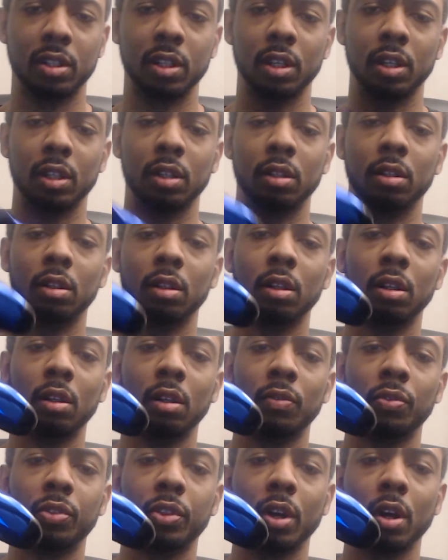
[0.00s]
did
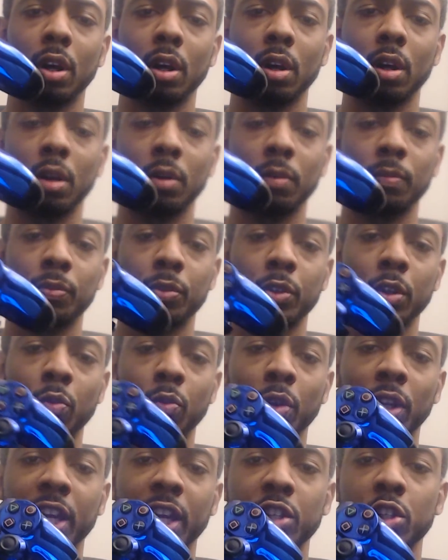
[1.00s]
the
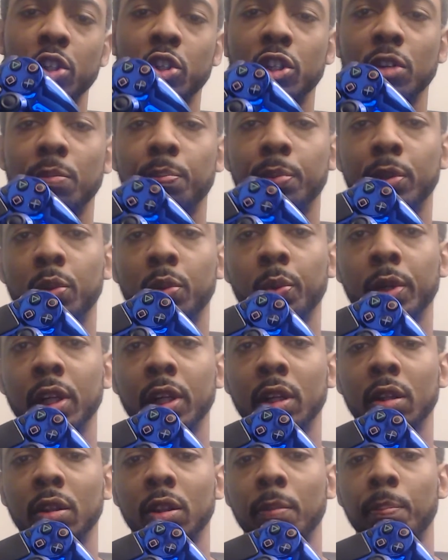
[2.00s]
relationship
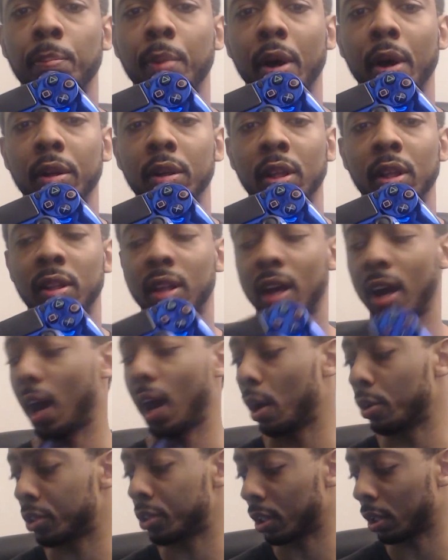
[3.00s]
between the button and the
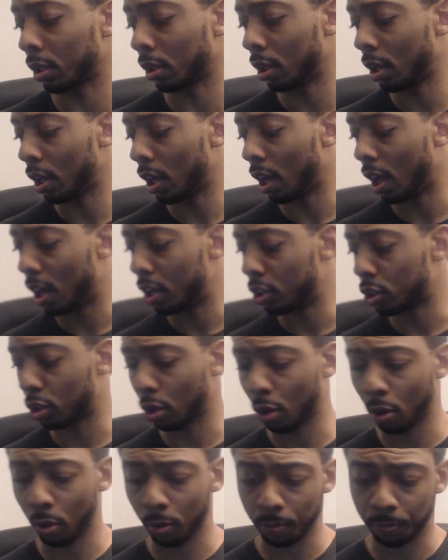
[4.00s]
housing.
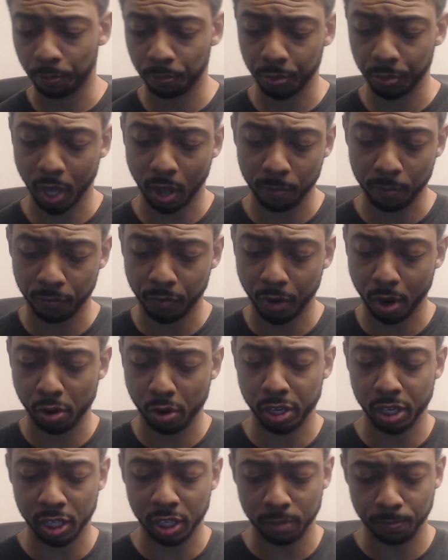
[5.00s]
So I'm
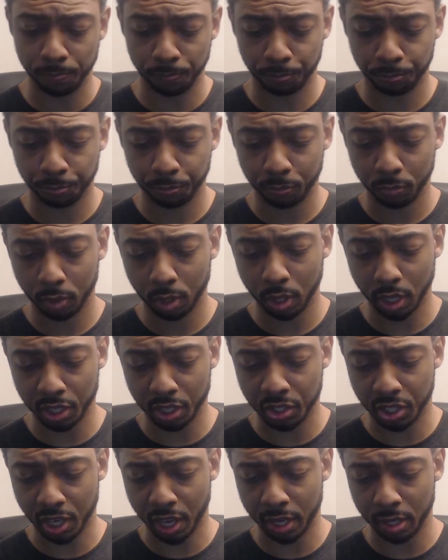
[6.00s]
very
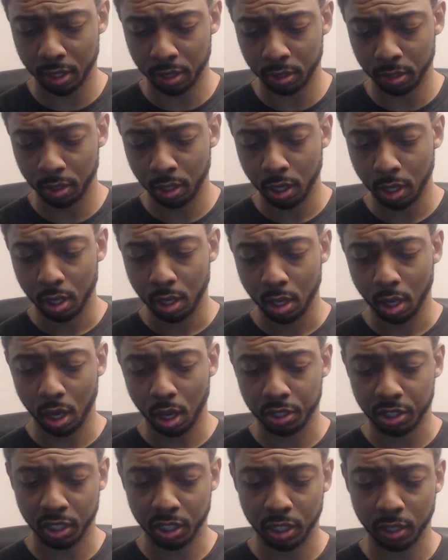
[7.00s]
excited
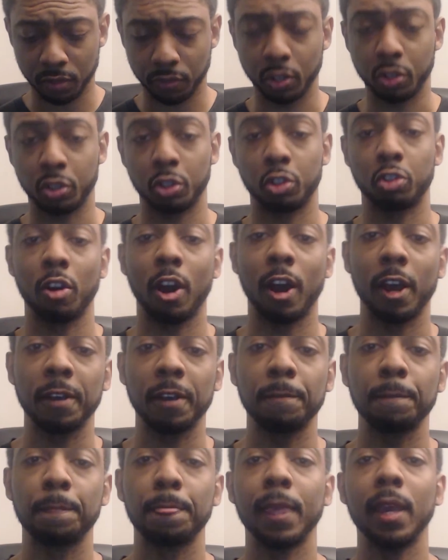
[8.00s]
to give this a try.